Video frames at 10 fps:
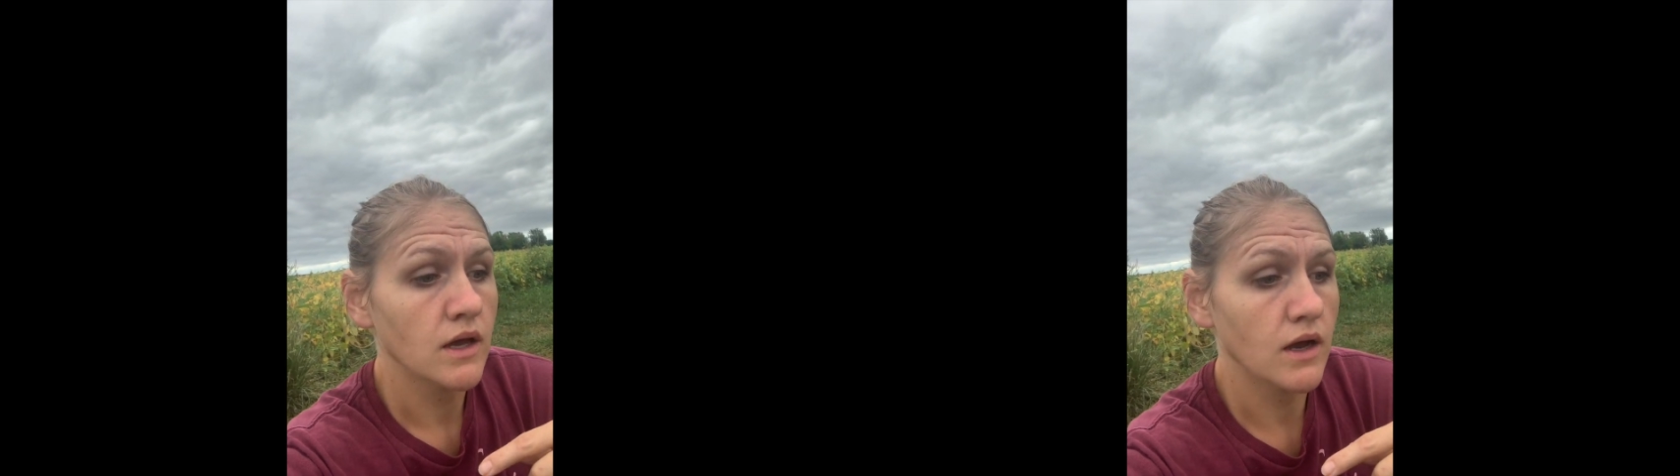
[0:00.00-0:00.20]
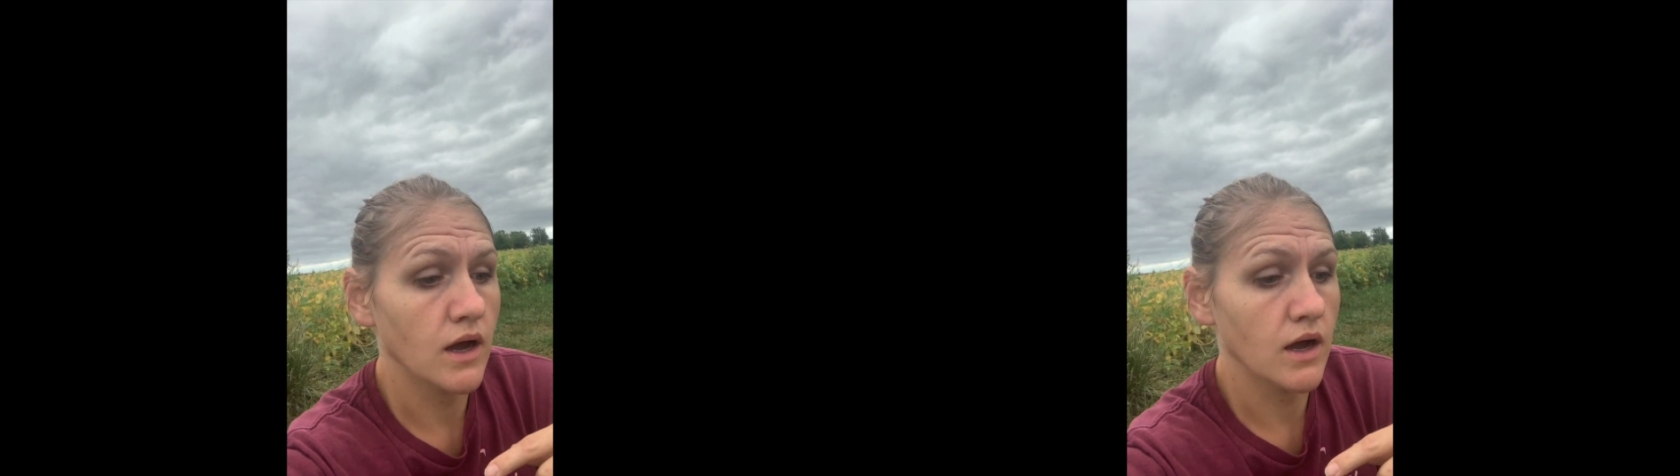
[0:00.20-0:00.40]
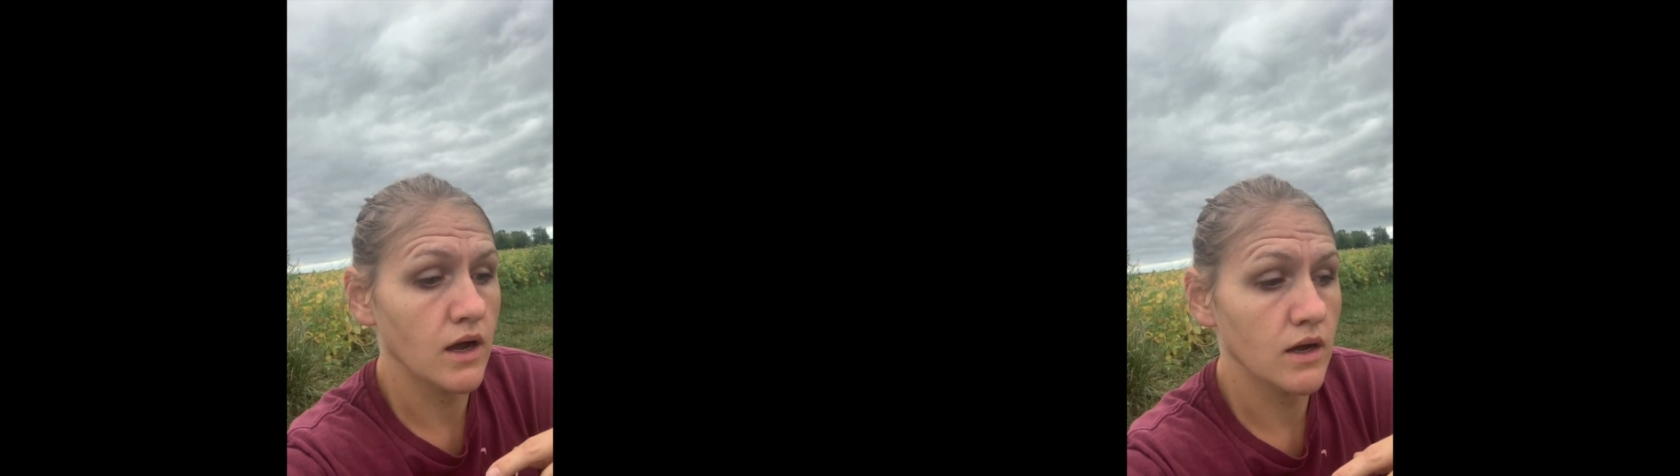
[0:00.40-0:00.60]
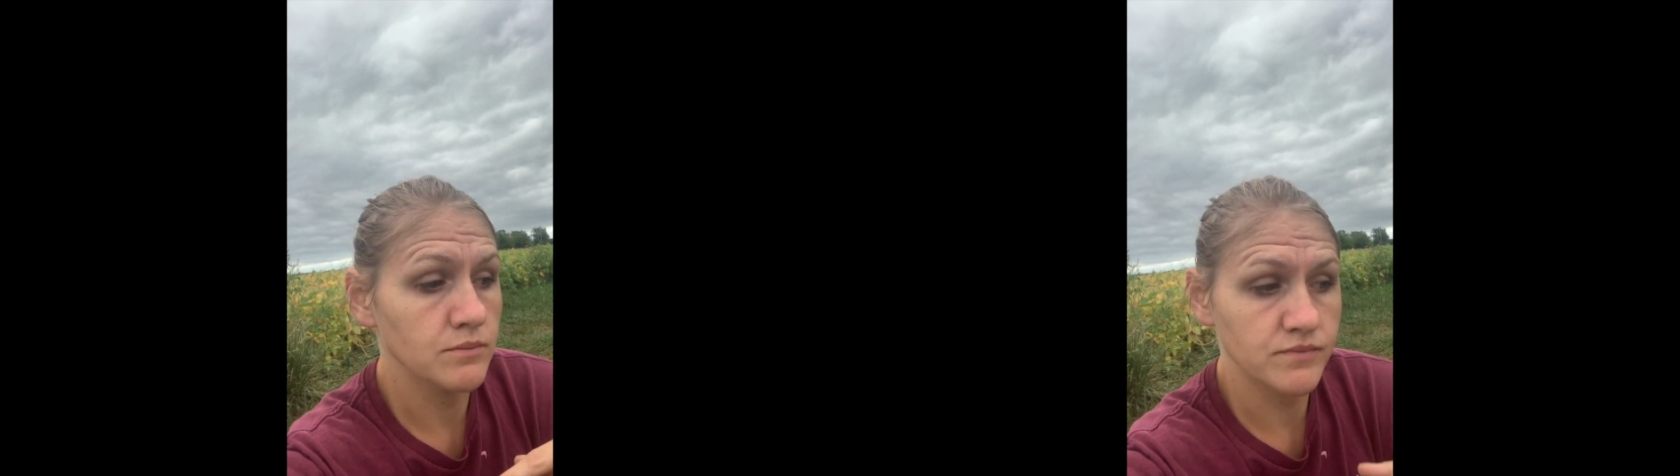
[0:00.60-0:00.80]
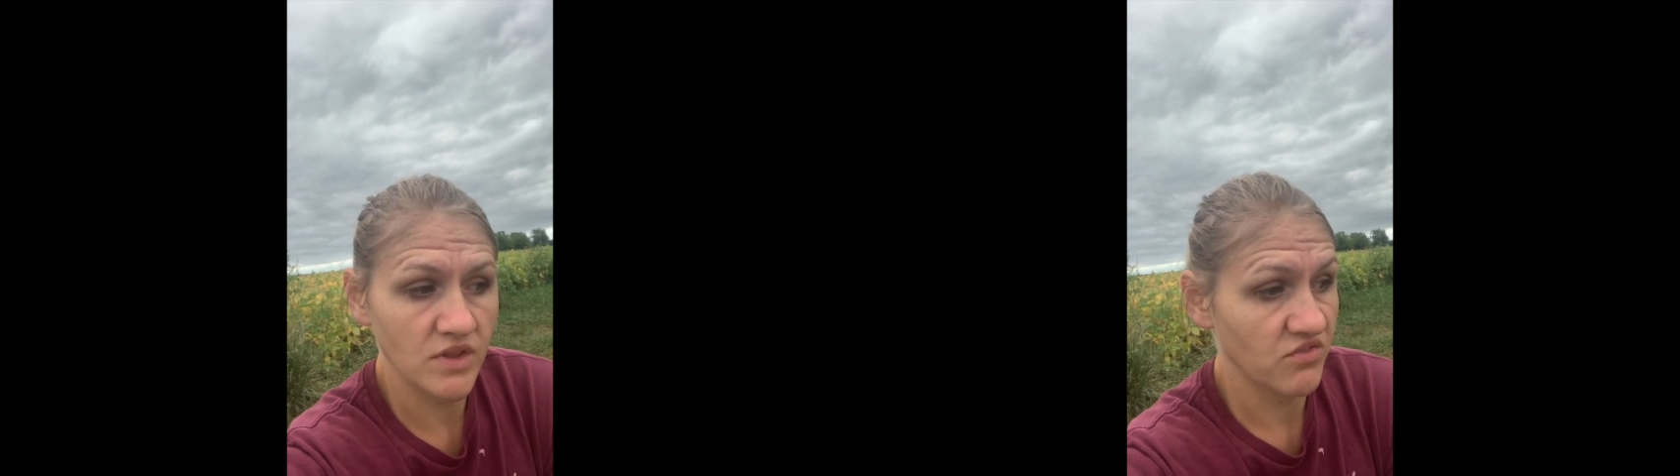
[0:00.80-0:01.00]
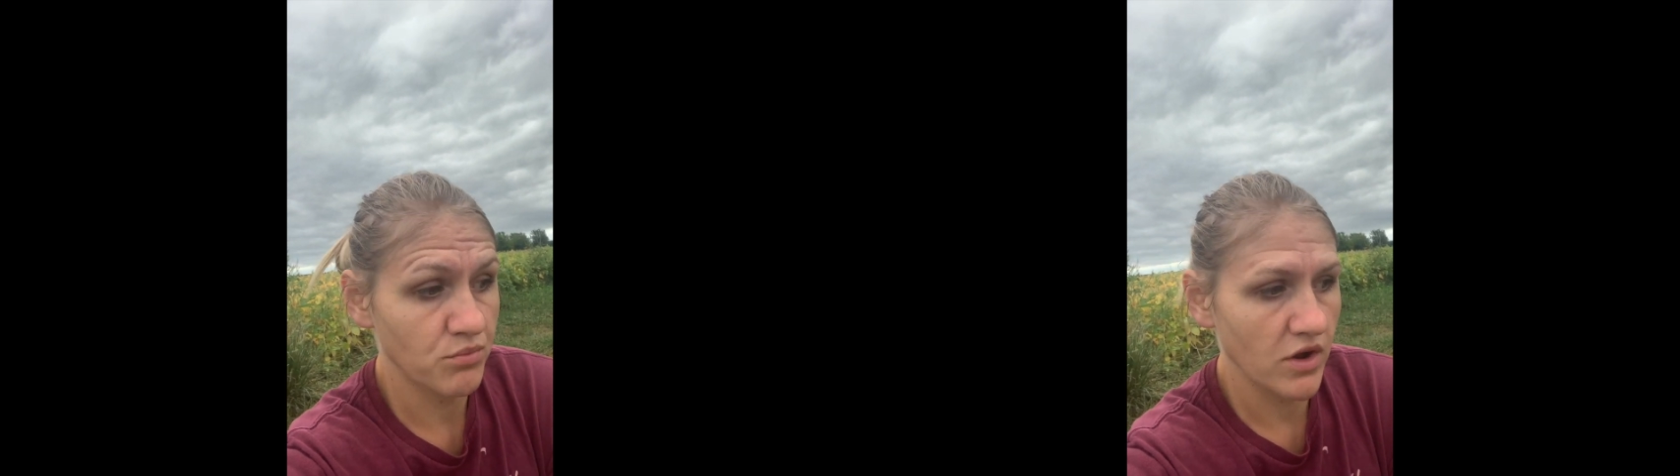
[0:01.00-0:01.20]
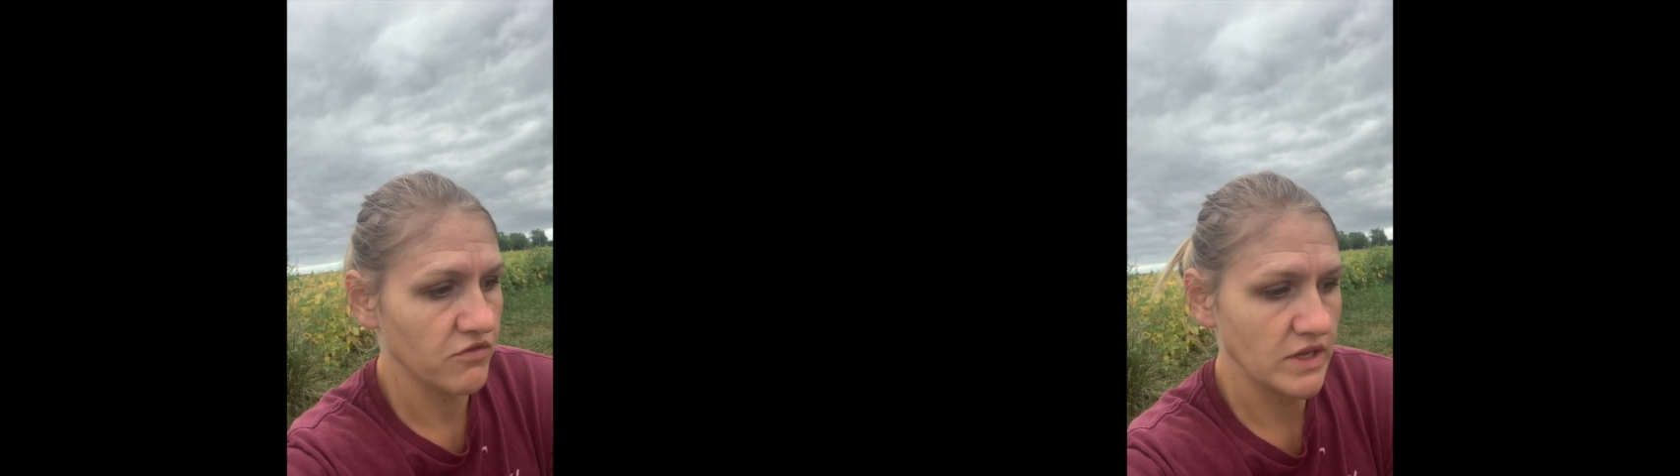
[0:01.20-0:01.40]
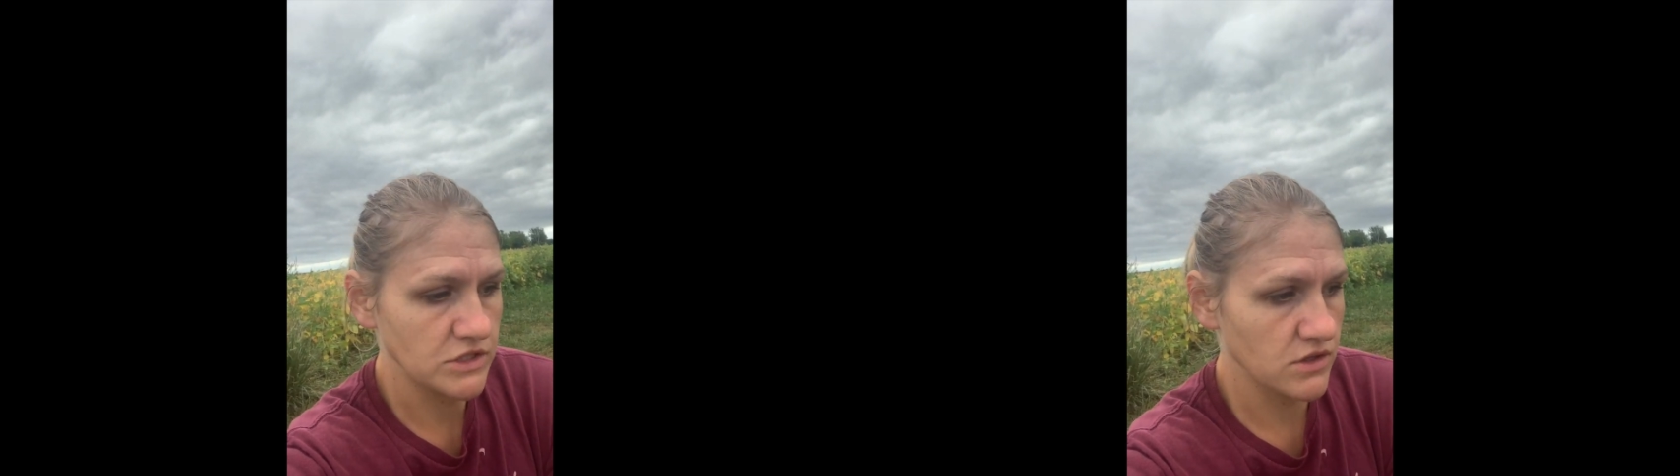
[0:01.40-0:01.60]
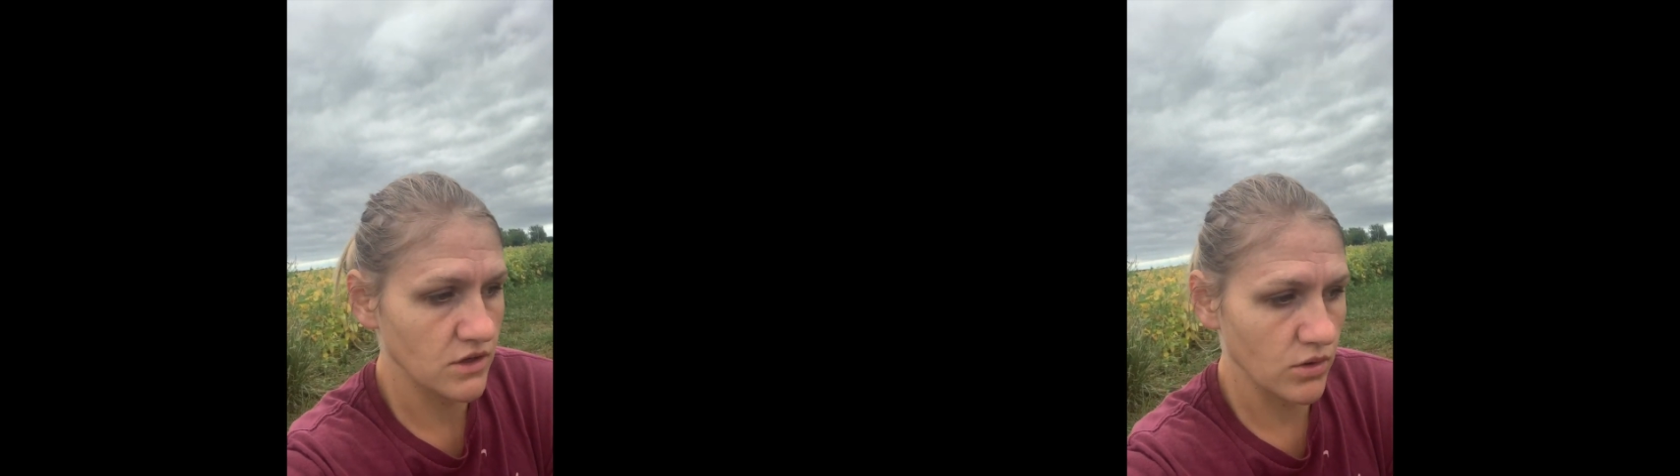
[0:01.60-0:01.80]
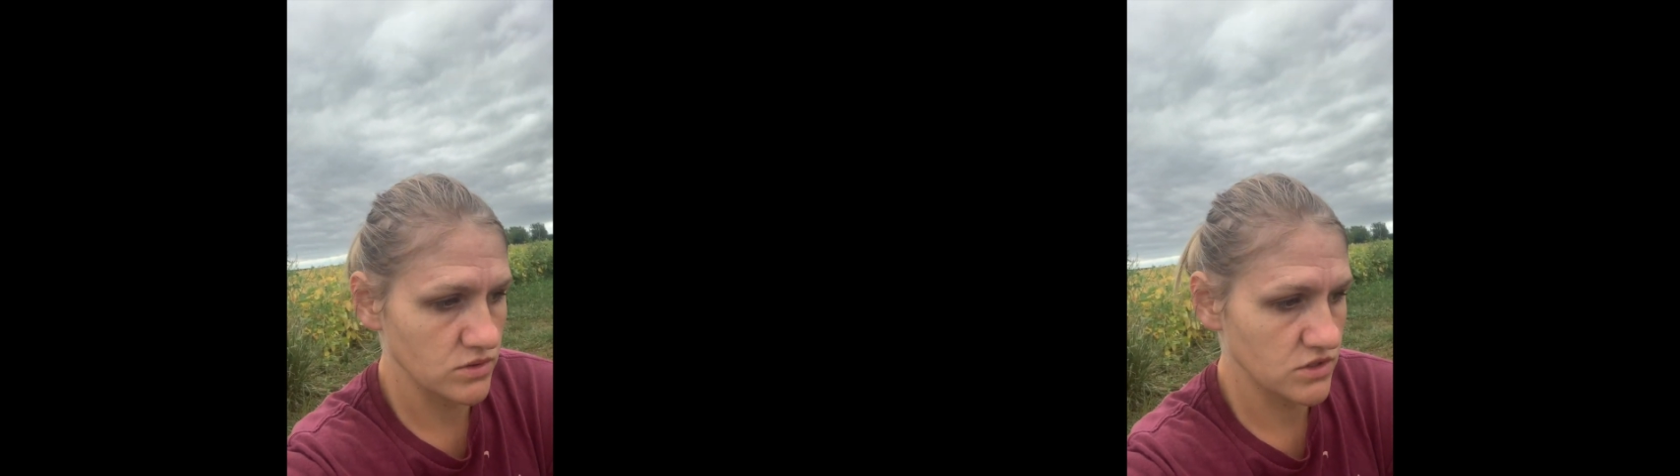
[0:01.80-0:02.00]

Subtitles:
probably fed to the goats